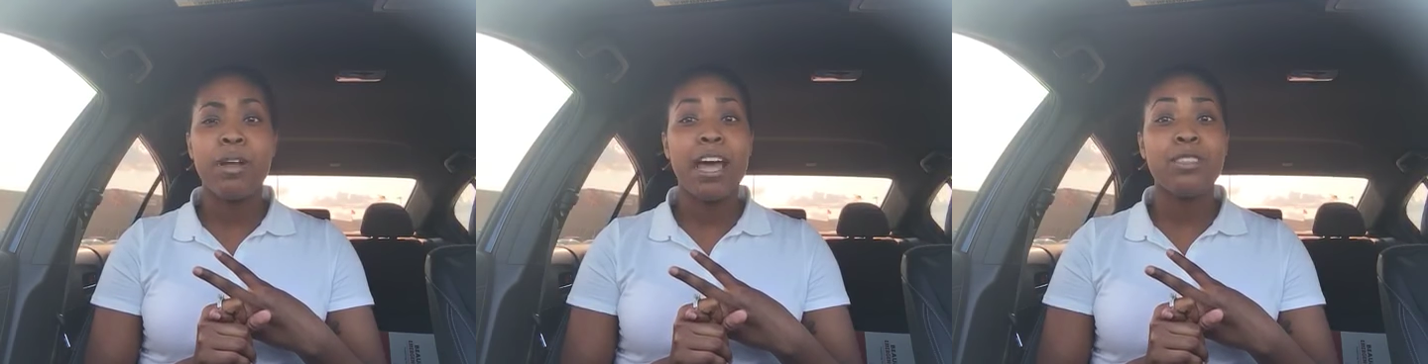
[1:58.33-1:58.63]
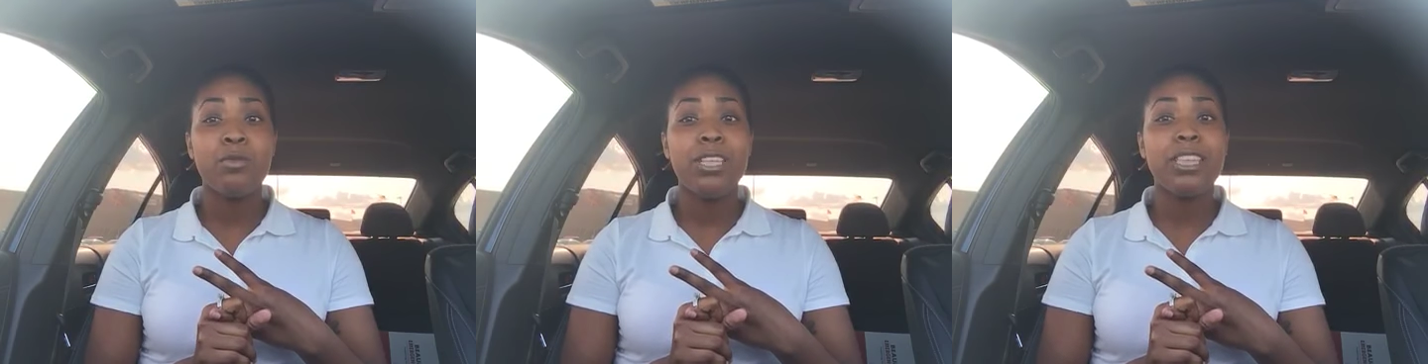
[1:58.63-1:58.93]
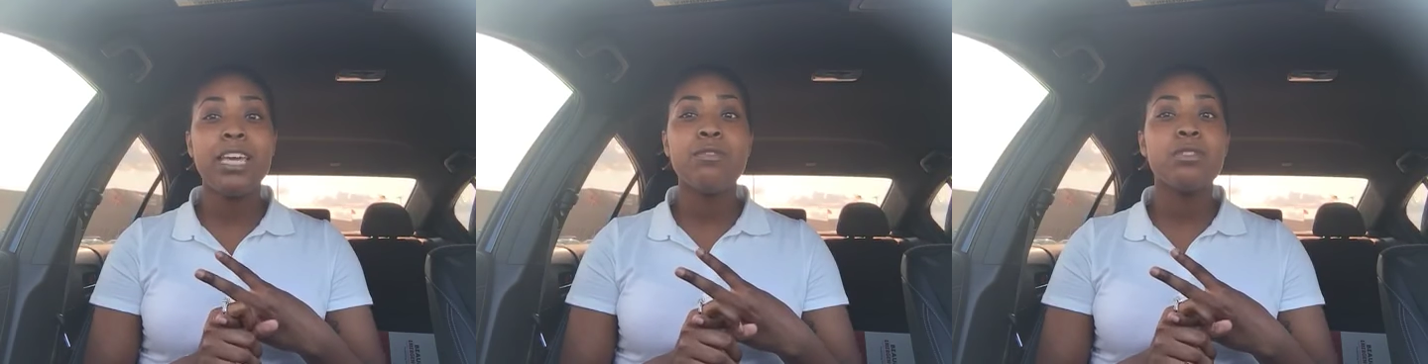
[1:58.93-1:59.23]
but we
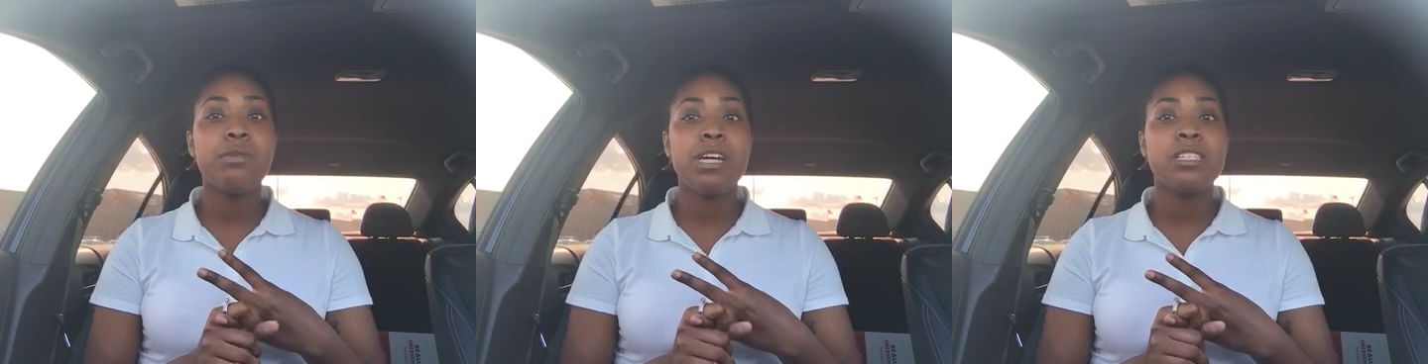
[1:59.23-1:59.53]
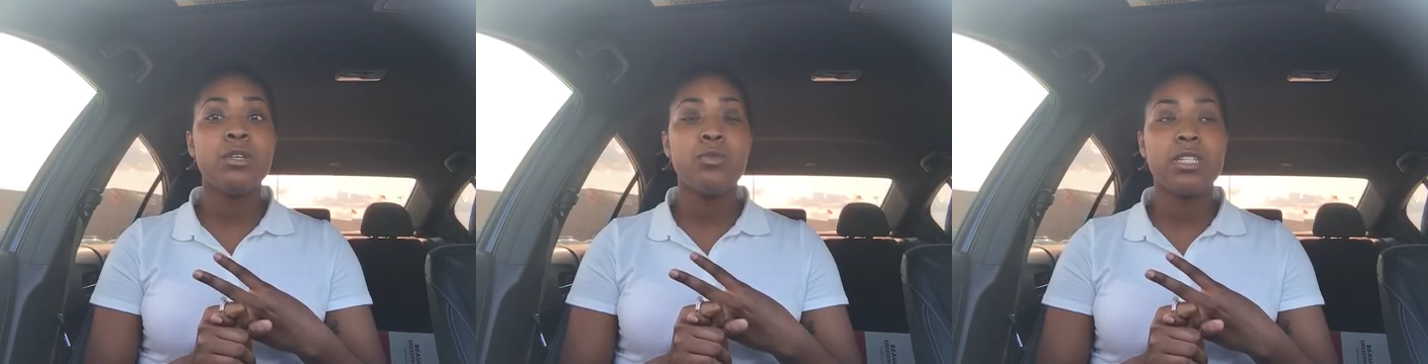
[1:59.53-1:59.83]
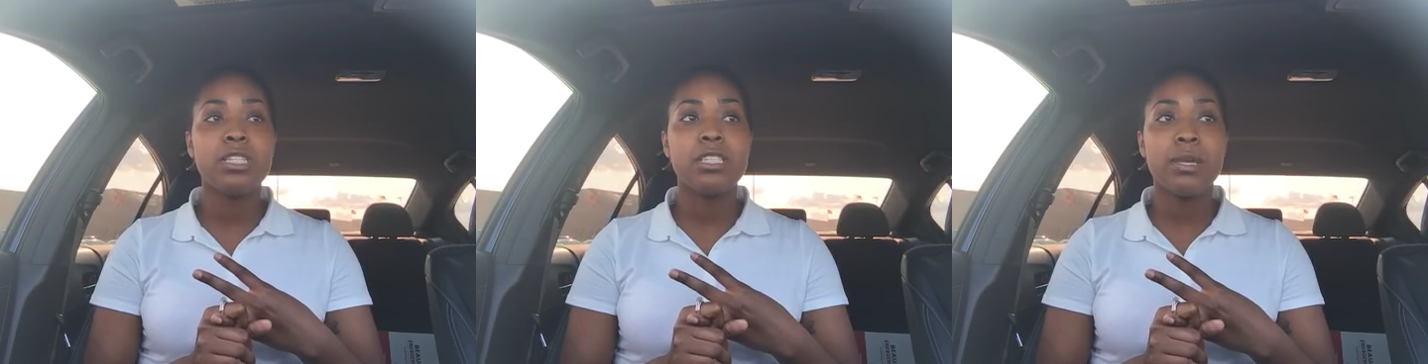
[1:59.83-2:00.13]
think it was because he
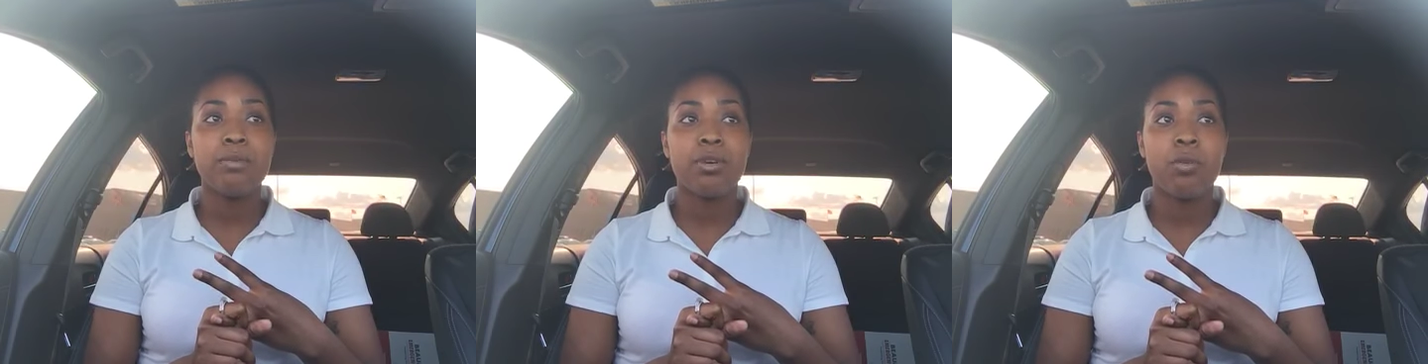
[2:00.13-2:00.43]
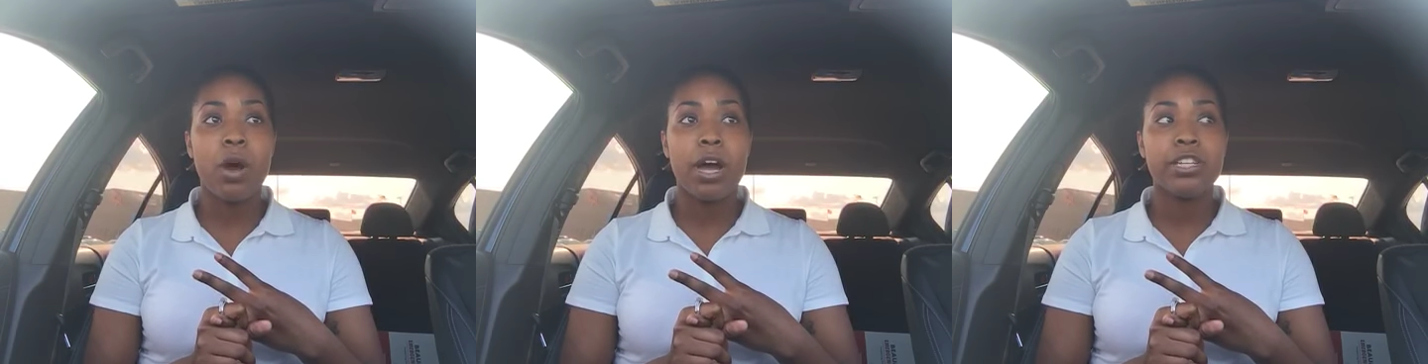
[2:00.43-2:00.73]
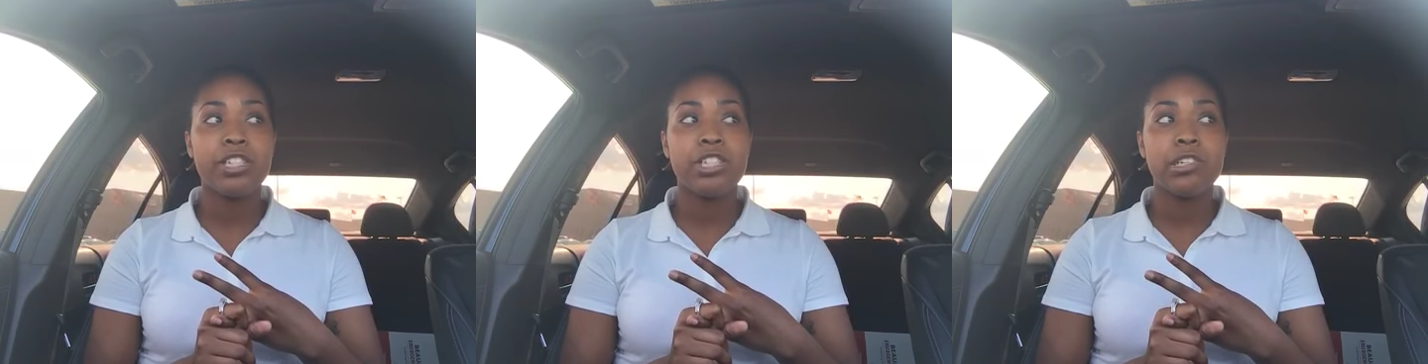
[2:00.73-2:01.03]
went to sleep on
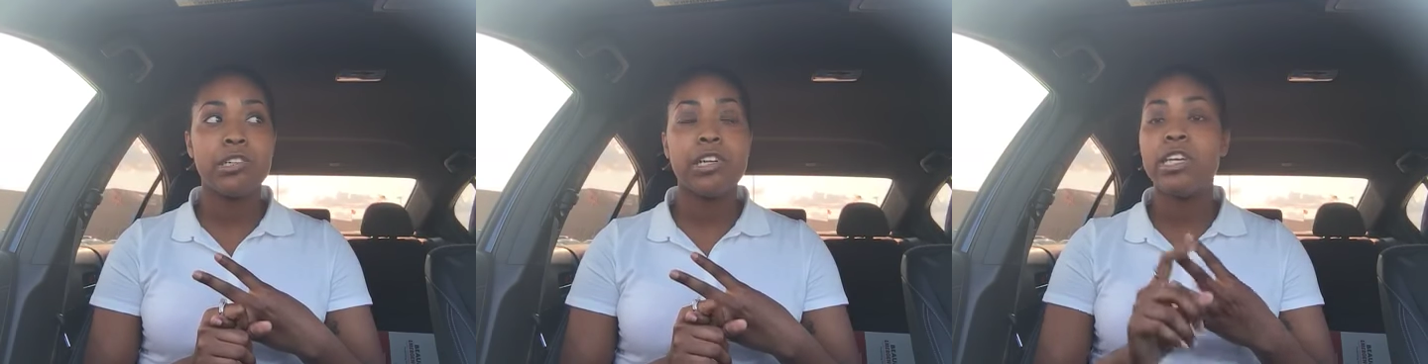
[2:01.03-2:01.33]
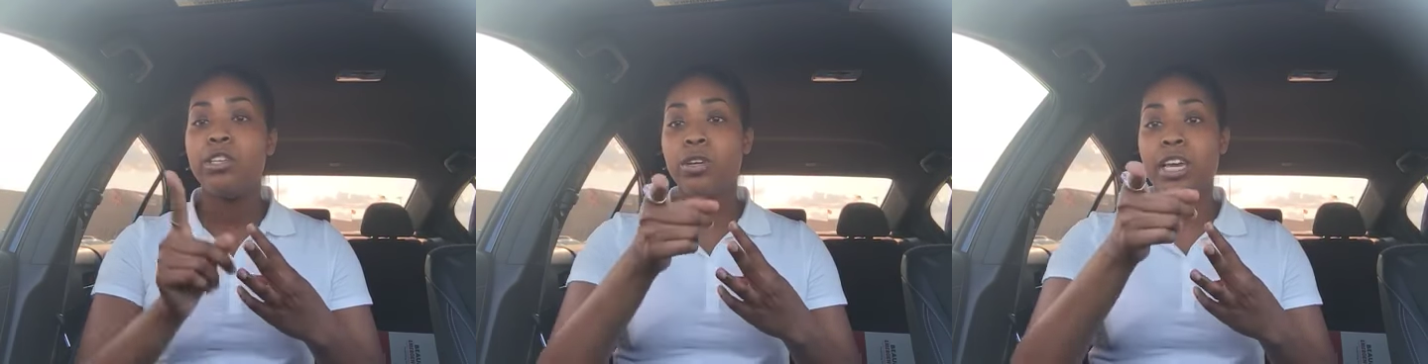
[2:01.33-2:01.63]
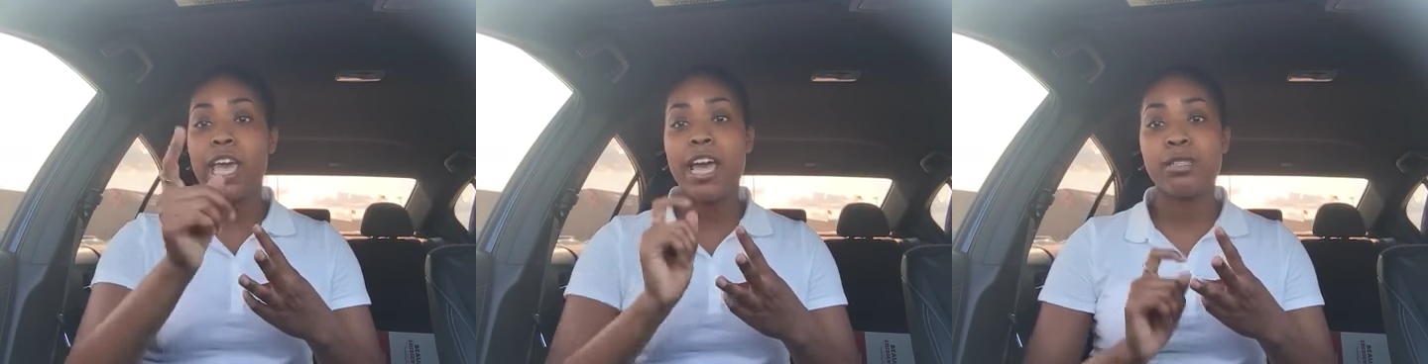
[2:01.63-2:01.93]
watch. You can
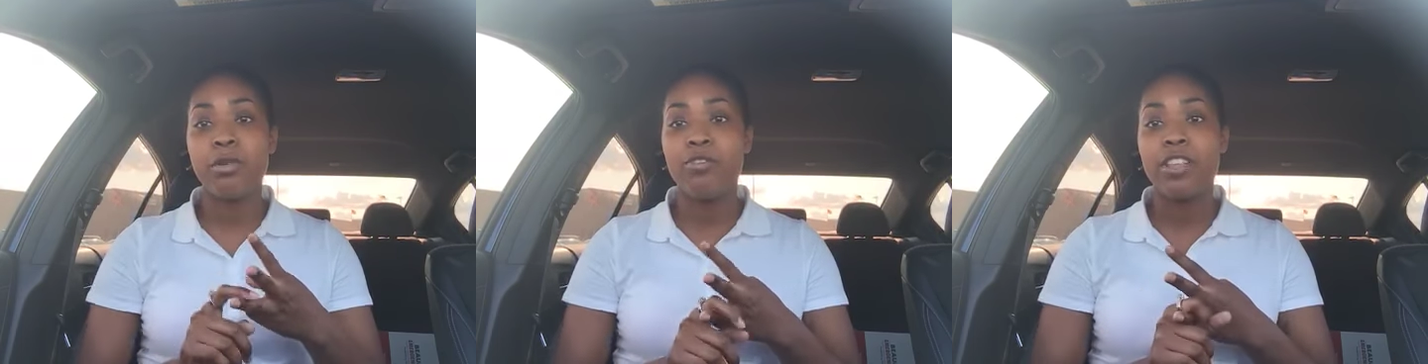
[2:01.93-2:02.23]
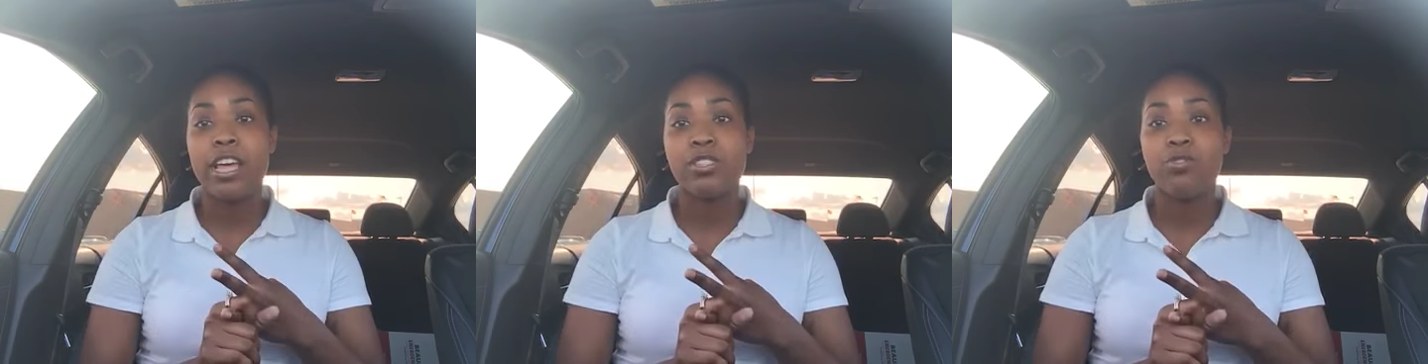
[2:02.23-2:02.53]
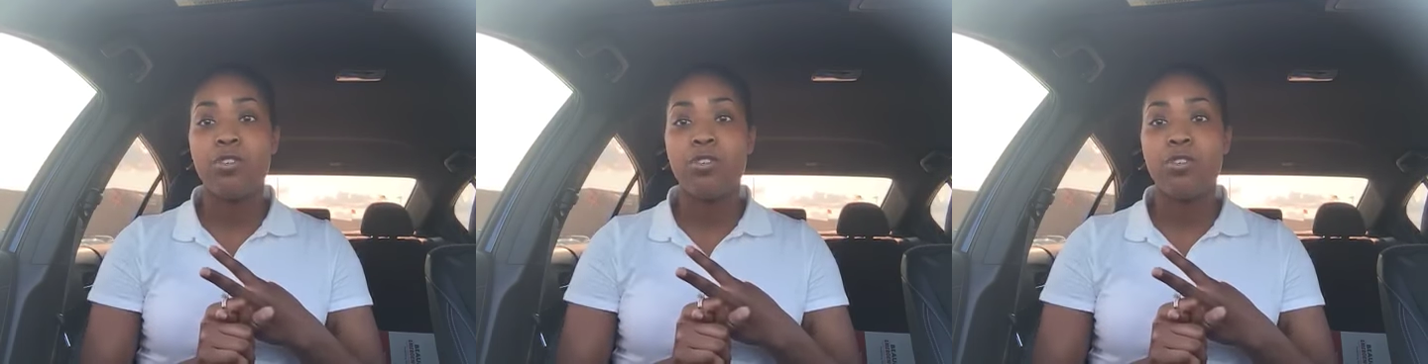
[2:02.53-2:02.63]
get asmo'd for that too,